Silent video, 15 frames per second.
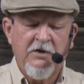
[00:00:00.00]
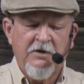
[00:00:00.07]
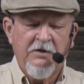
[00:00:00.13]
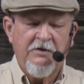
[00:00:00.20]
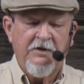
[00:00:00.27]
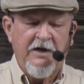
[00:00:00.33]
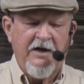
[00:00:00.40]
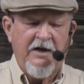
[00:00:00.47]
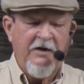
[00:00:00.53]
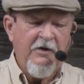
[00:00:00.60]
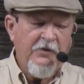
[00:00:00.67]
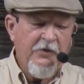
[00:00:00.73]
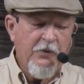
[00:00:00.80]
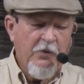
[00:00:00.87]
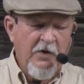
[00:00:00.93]
Now,
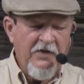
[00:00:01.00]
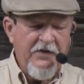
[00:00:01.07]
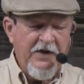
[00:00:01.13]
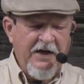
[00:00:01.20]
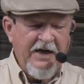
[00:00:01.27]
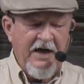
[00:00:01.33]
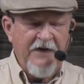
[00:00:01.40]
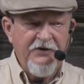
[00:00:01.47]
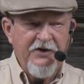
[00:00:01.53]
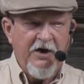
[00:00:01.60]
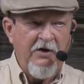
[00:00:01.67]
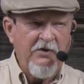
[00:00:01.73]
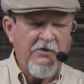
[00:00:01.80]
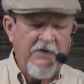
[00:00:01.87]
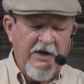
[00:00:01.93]
the one thing I
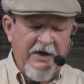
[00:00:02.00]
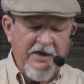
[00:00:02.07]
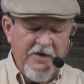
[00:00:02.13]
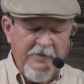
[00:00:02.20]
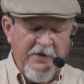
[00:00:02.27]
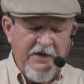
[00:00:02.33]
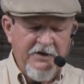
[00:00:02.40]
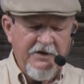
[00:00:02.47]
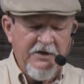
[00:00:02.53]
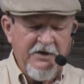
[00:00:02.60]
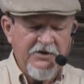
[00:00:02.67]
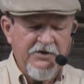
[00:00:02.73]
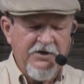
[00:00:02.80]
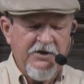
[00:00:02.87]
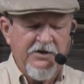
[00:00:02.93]
don't like about
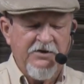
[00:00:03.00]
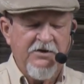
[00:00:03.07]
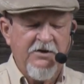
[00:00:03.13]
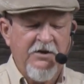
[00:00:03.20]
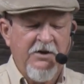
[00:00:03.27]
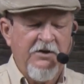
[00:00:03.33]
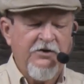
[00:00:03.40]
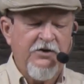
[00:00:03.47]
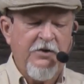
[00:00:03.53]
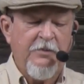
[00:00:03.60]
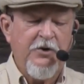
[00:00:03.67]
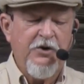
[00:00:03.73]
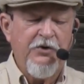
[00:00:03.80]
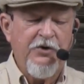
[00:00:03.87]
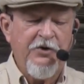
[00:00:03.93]
this is to
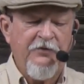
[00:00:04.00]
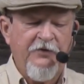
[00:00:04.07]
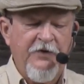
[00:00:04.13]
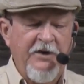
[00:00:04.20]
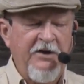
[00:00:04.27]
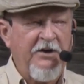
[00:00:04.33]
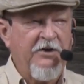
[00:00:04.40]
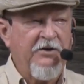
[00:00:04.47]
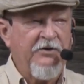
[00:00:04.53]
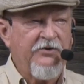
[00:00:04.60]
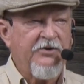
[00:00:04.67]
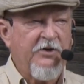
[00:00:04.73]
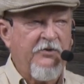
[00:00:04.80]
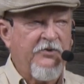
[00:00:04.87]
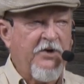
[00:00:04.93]
do your finials
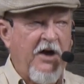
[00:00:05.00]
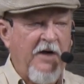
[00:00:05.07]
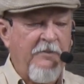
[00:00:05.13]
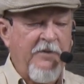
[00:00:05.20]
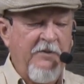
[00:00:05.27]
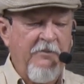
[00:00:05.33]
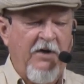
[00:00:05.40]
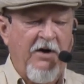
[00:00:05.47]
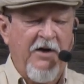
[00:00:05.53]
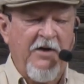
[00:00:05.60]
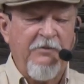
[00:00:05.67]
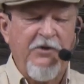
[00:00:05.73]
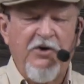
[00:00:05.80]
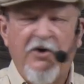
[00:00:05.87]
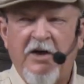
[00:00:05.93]
on top and bottom,
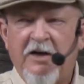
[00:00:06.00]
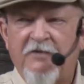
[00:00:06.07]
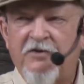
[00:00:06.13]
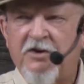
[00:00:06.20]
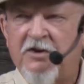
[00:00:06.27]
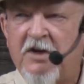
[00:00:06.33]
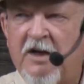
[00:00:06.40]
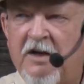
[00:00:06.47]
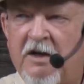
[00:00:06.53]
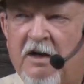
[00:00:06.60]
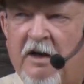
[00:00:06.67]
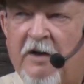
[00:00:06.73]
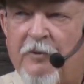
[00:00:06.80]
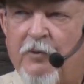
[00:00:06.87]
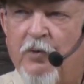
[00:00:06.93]
you have to take a
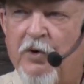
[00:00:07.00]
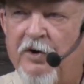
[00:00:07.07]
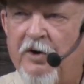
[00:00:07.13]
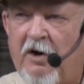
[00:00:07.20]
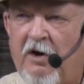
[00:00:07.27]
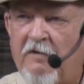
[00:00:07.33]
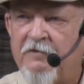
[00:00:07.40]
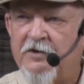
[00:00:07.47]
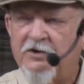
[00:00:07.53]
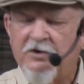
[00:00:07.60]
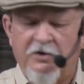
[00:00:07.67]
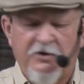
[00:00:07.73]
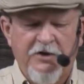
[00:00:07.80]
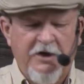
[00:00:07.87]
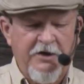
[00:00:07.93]
lot of wood off. It's
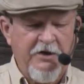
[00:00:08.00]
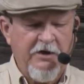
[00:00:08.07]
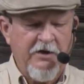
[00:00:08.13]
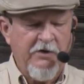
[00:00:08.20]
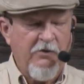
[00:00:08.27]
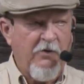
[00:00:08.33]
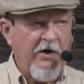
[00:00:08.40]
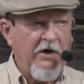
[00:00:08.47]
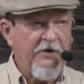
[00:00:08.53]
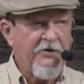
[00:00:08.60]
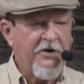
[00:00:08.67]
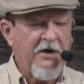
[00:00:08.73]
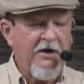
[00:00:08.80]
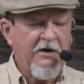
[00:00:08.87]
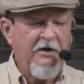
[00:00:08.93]
going to take you a little while to
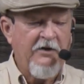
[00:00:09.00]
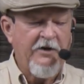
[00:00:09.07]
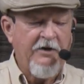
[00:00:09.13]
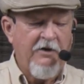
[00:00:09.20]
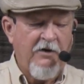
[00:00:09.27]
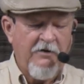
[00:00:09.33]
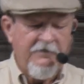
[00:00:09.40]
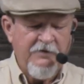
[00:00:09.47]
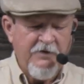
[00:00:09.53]
take all it off.